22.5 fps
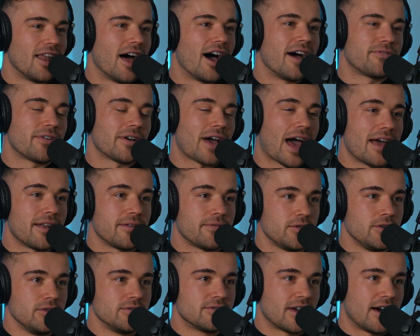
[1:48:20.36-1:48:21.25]
But I've had a
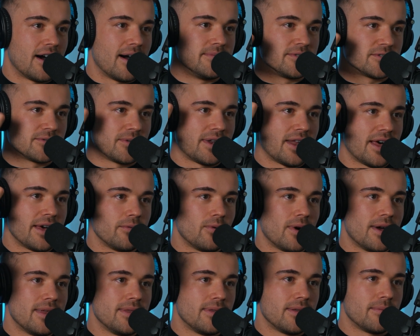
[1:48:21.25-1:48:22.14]
few times where like
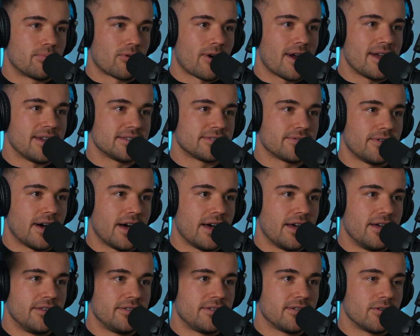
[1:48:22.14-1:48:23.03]
when the brake's
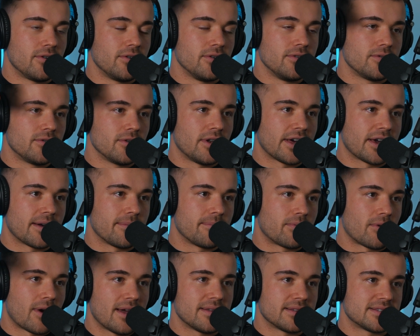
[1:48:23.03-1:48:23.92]
fired or you've got like a
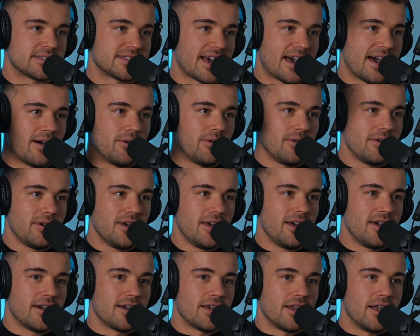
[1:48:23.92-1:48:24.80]
brake that's out,
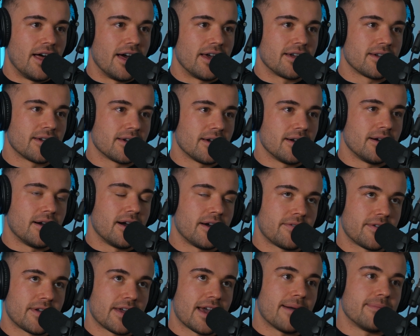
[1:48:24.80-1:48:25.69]
like
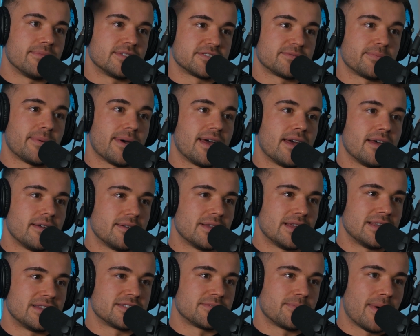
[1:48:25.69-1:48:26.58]
I think it happened
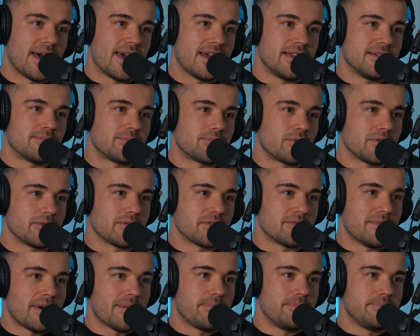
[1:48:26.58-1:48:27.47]
in Spain, probably
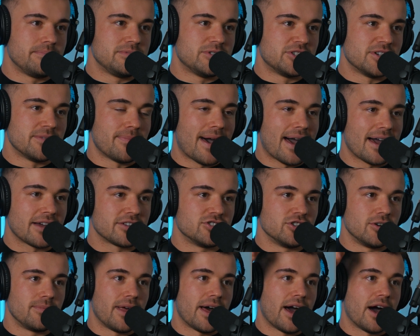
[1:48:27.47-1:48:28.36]
for my shit pack
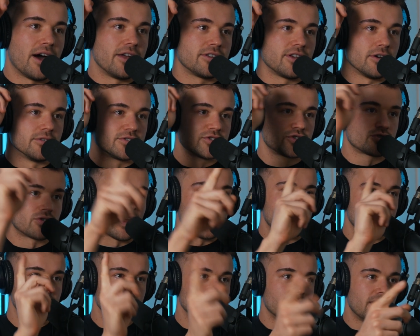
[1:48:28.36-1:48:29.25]
job. Like I'd go
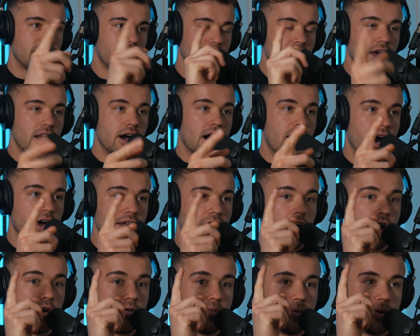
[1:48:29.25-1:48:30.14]
straight into I'd
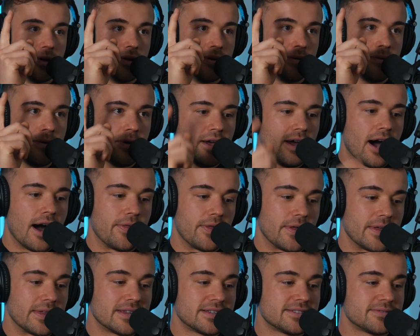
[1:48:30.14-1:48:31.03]
open. I
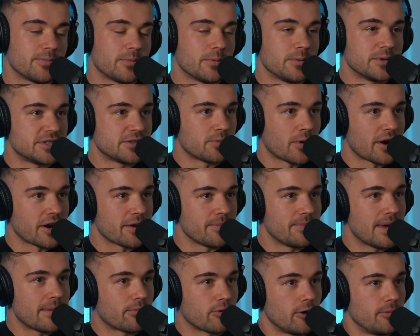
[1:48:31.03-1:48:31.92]
think this is where it
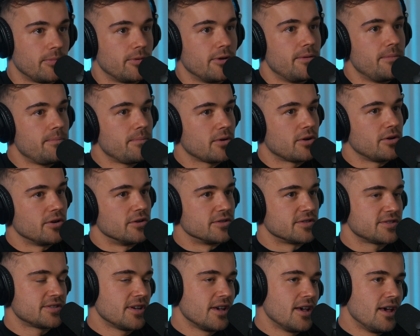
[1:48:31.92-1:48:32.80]
can be a problem
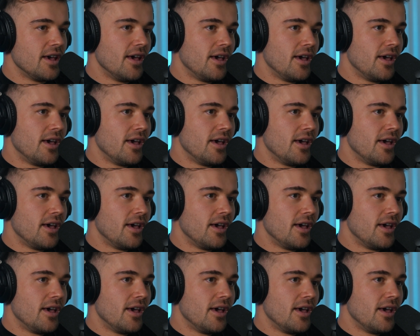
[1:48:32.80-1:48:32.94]
because